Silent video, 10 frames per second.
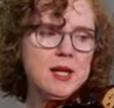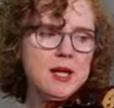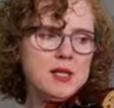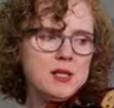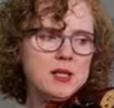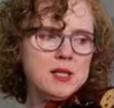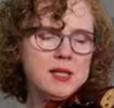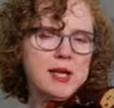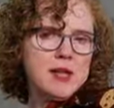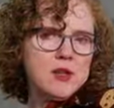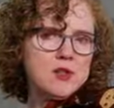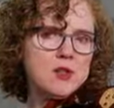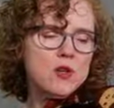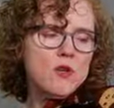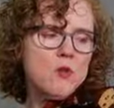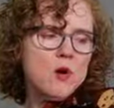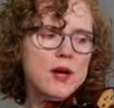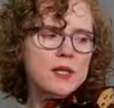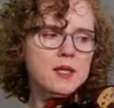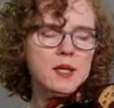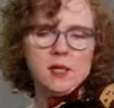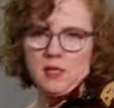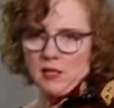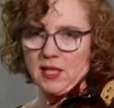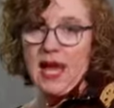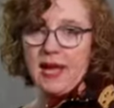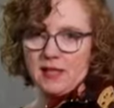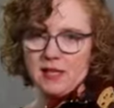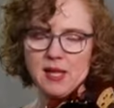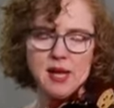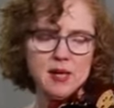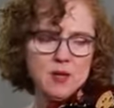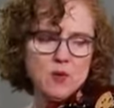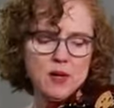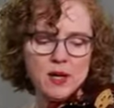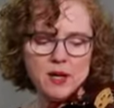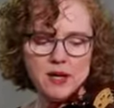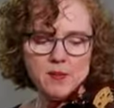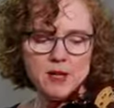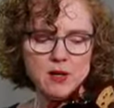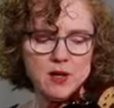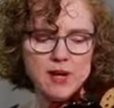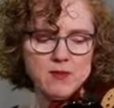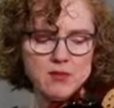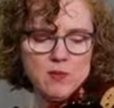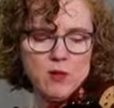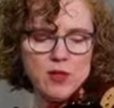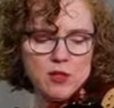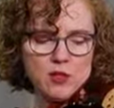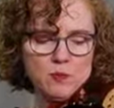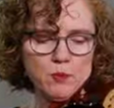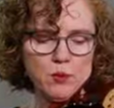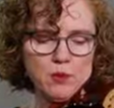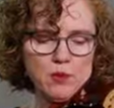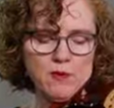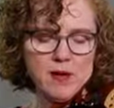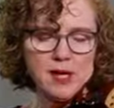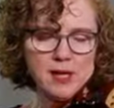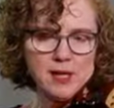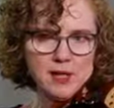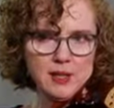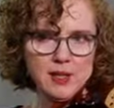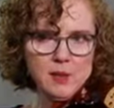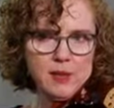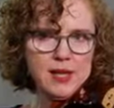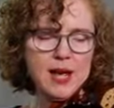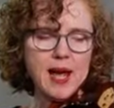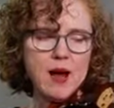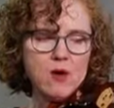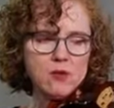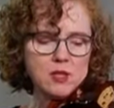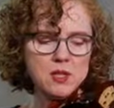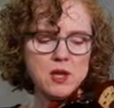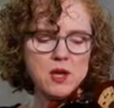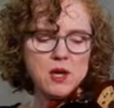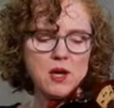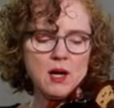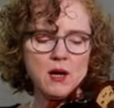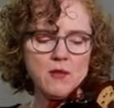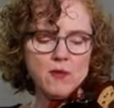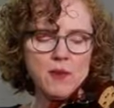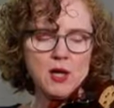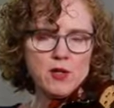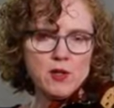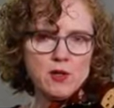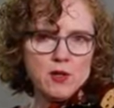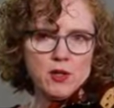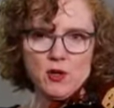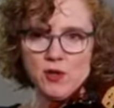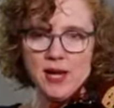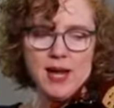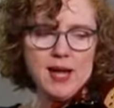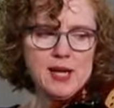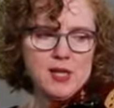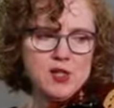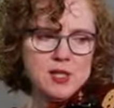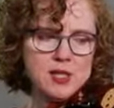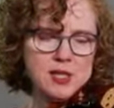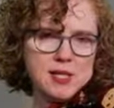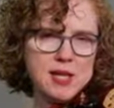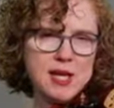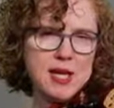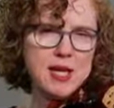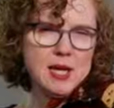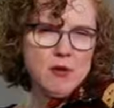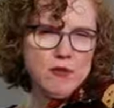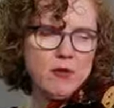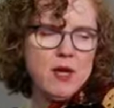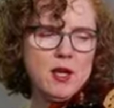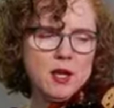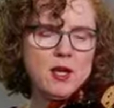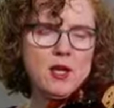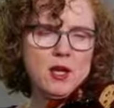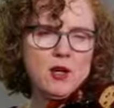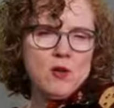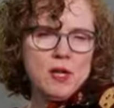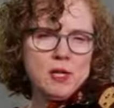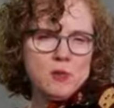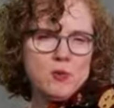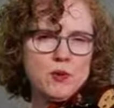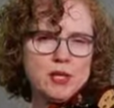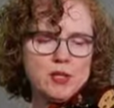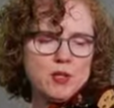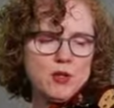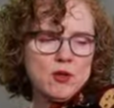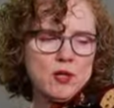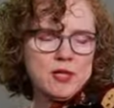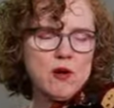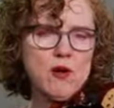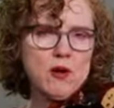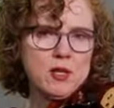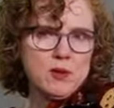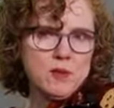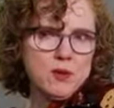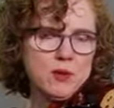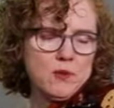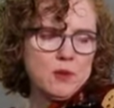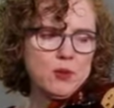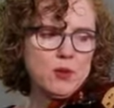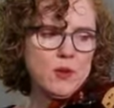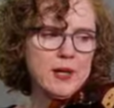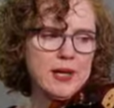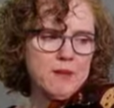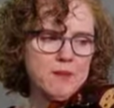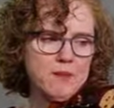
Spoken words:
it's gonna stay there. So you want to test that. You wanna come or have someone or just pull the violin a little bit out from under your neck and just see if, you know, it's pretty secure. It's hard to pull away.